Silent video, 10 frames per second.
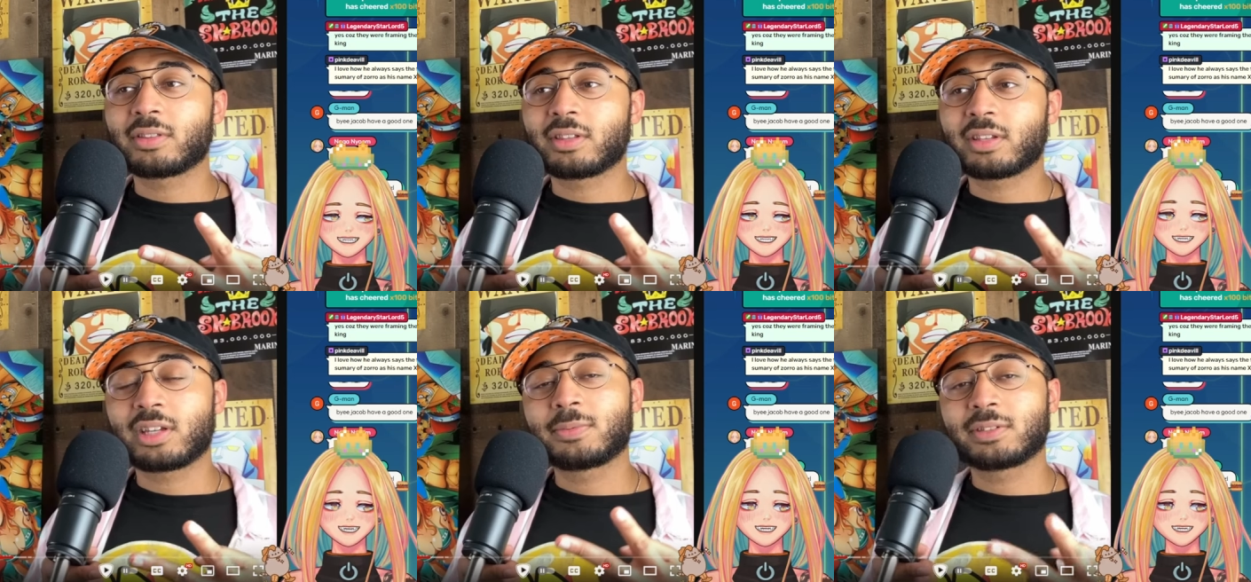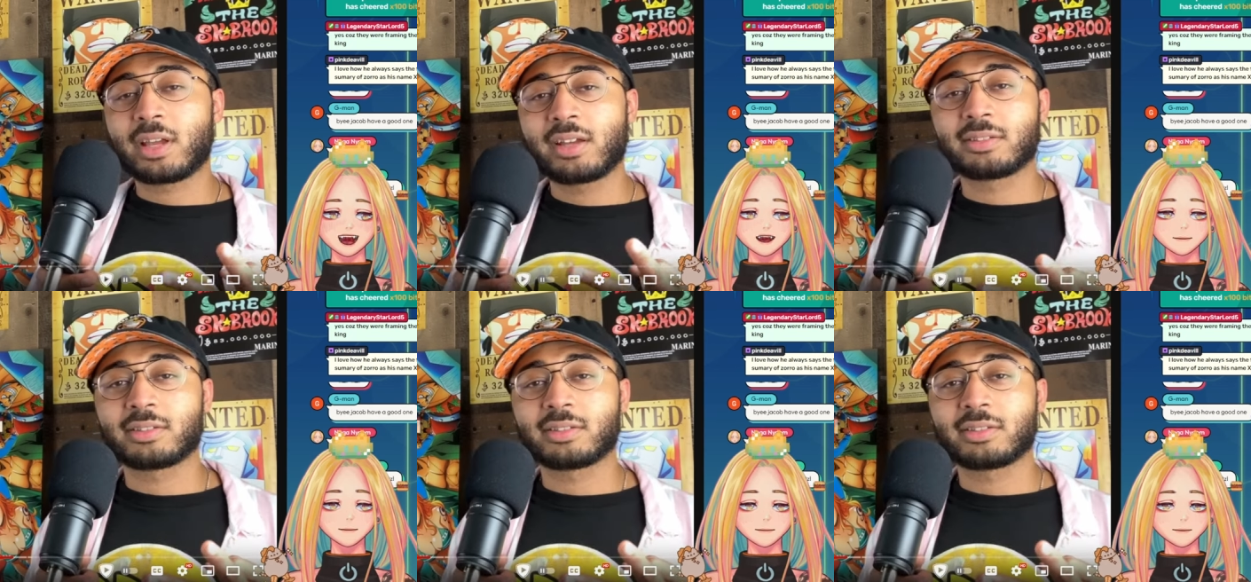Speaker 1: That
Speaker 2: keeps his hand.
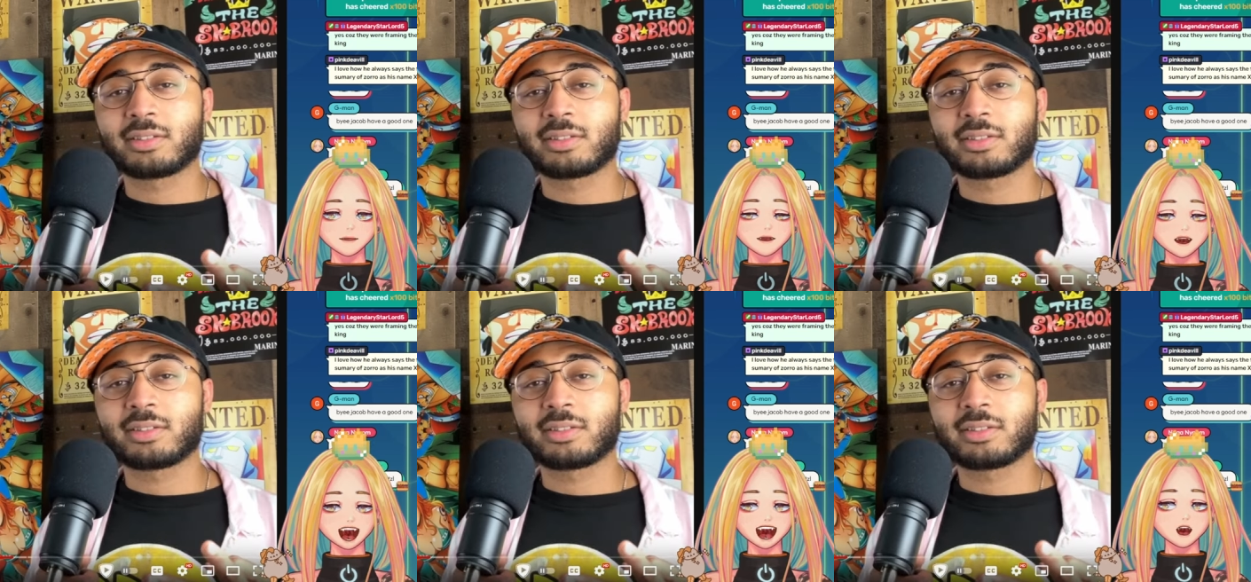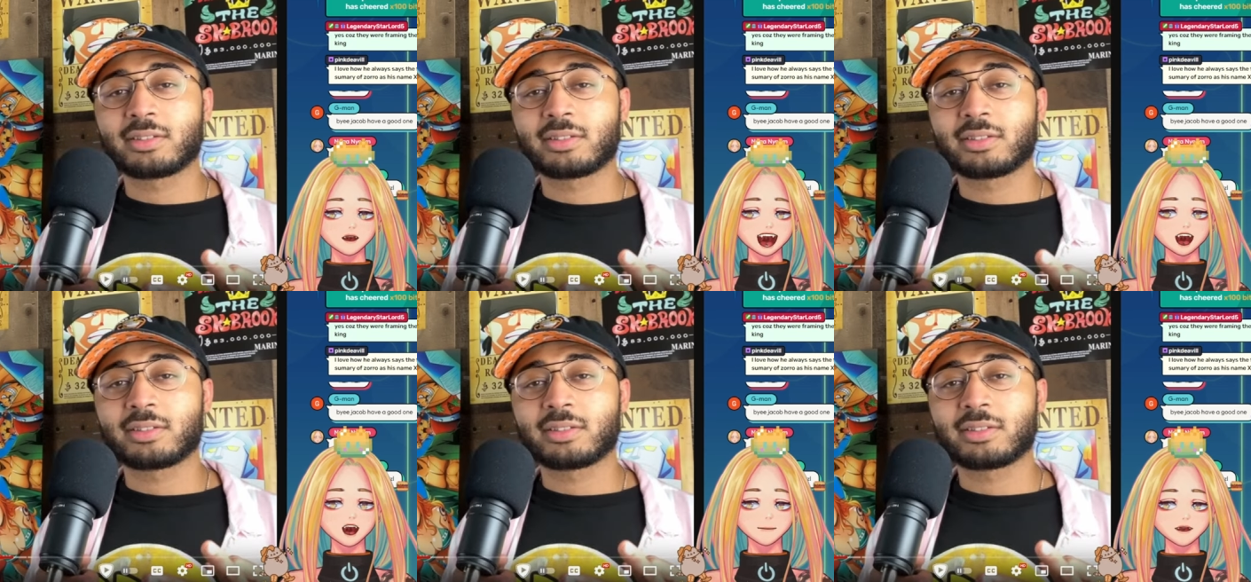
Speaker 1: He always says
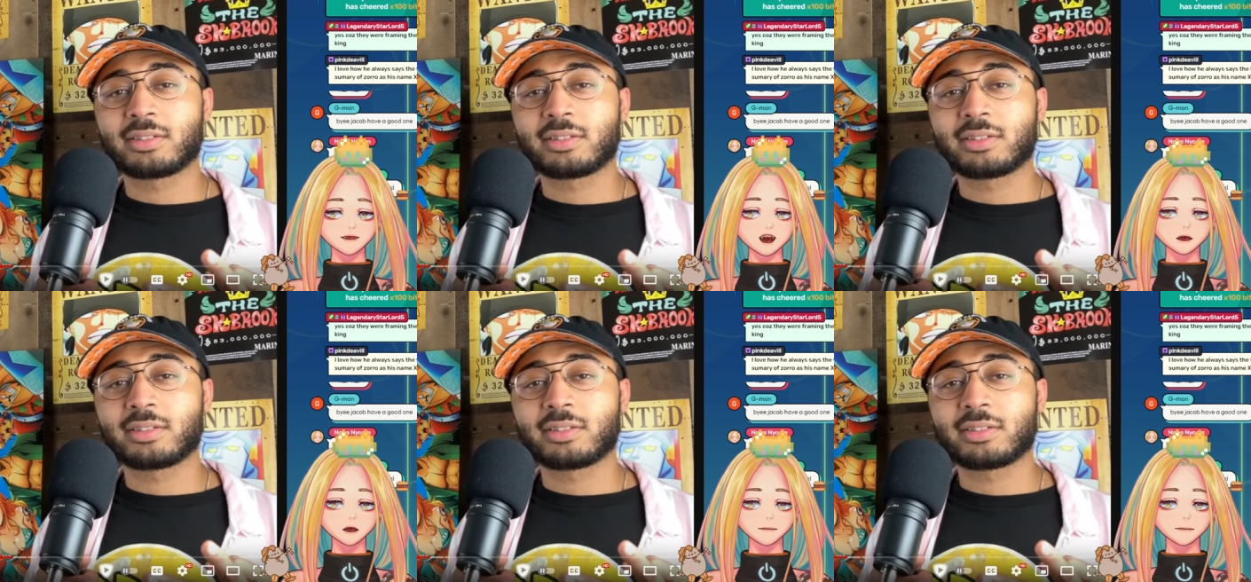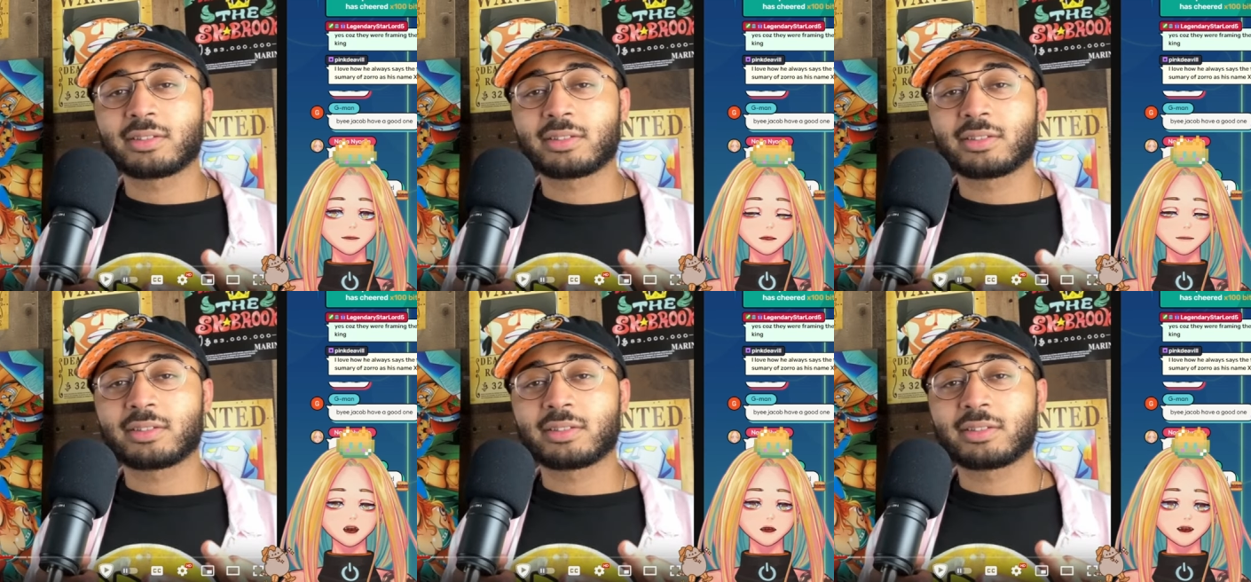the full summer of Zoro
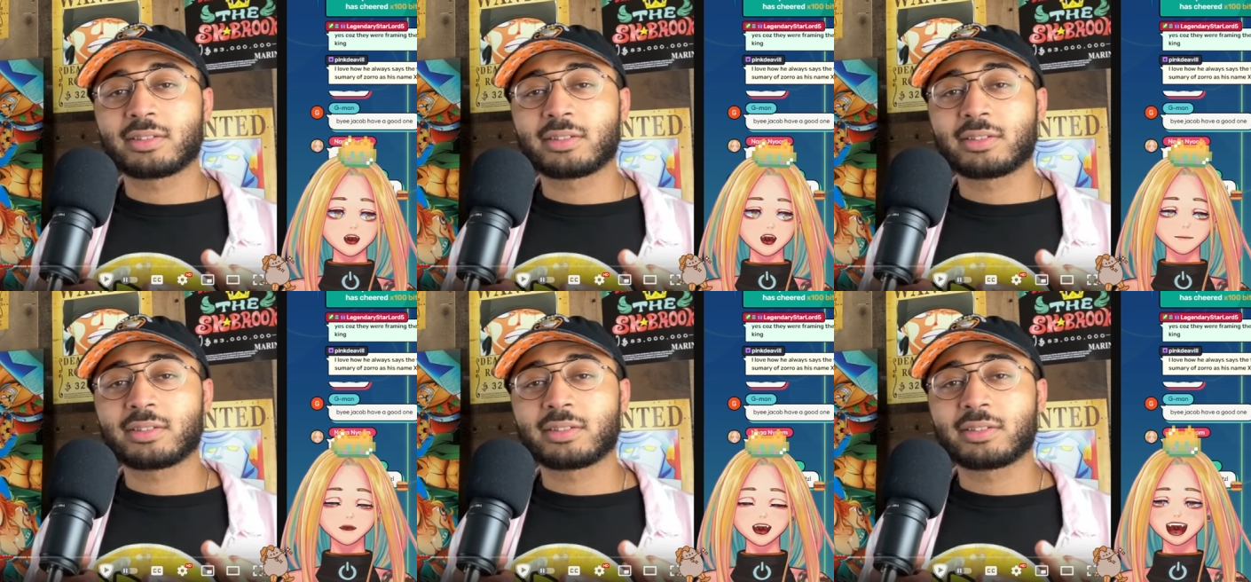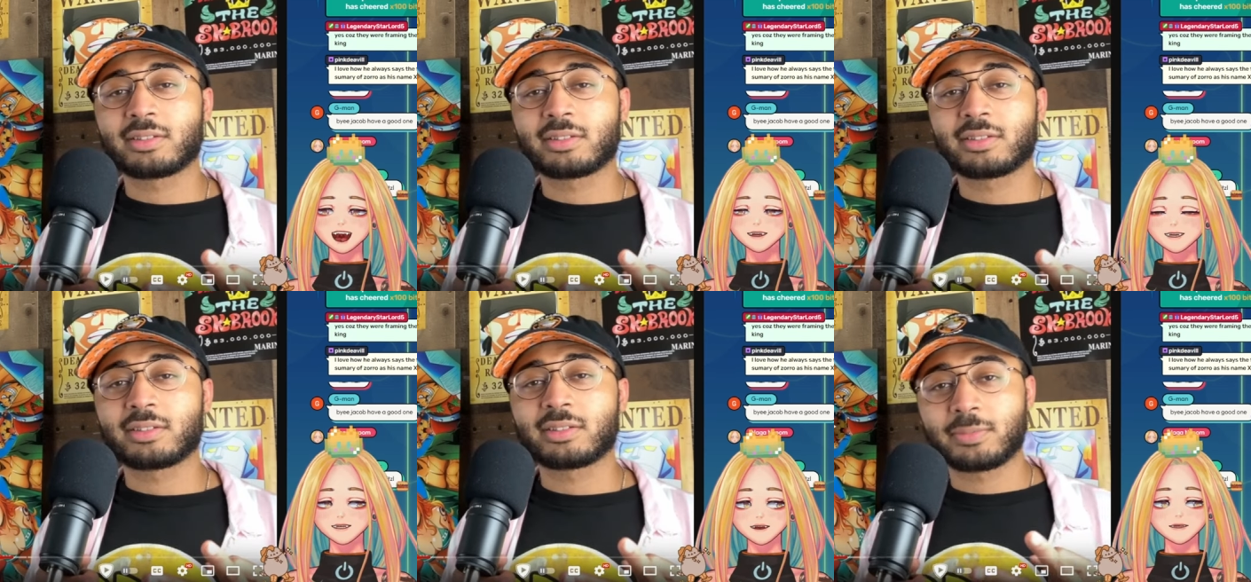as his name. Yeah, that's
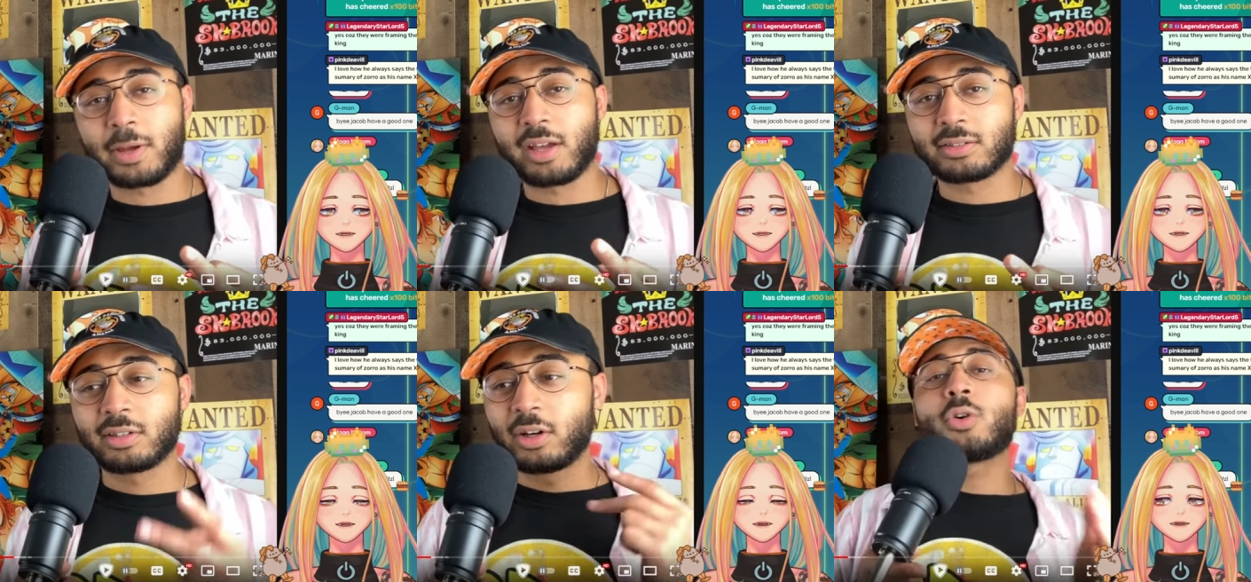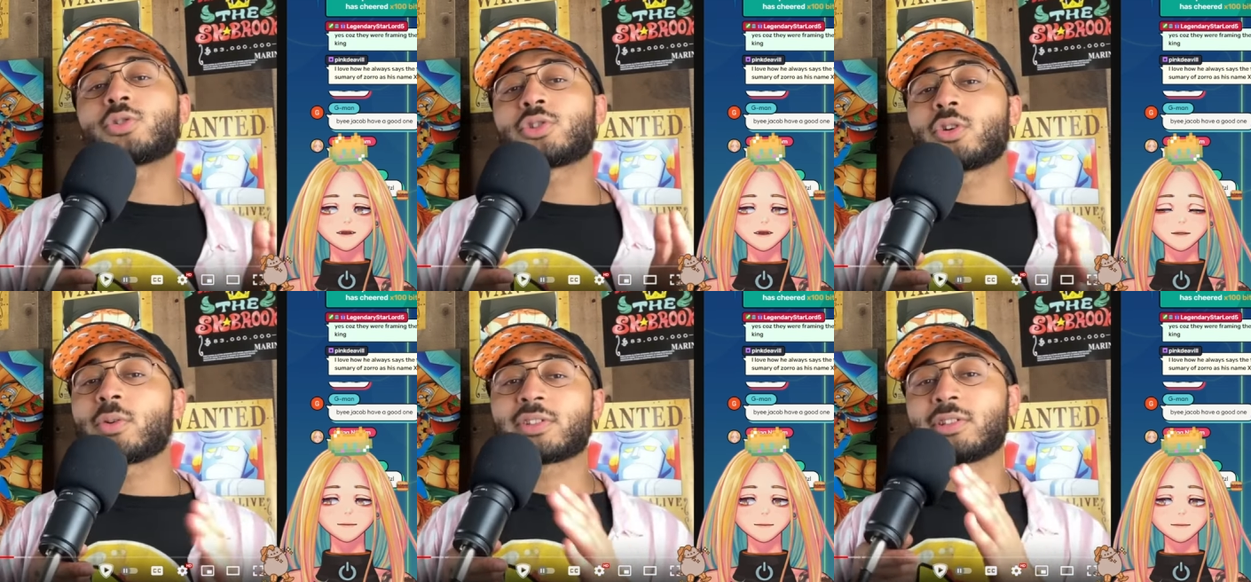true. Hands in his
Speaker 2: pants. Those
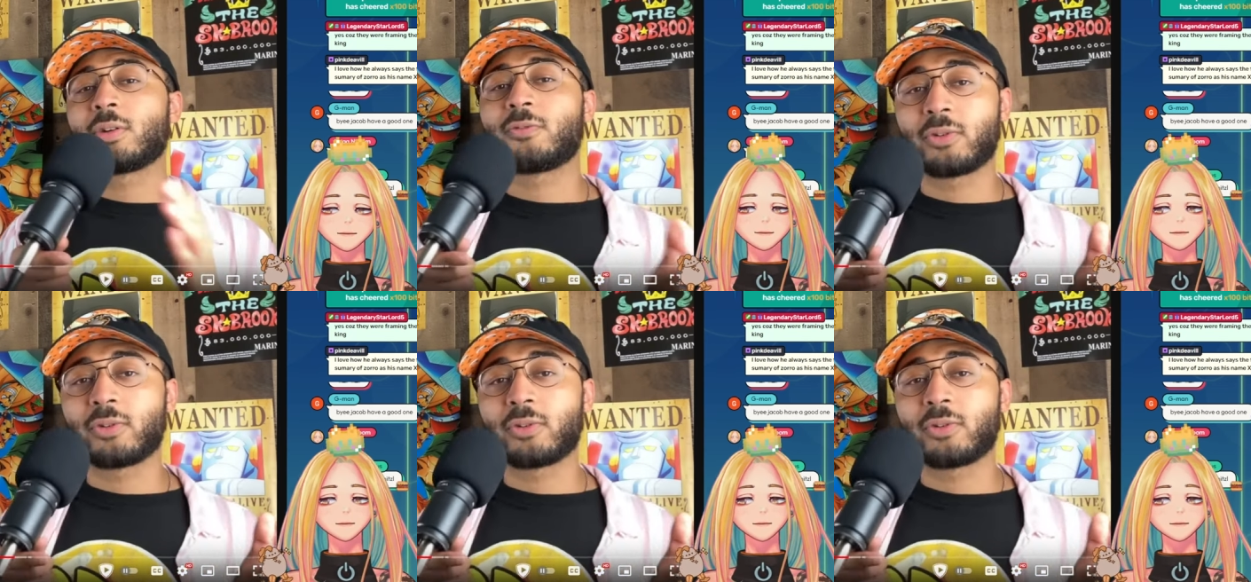two are still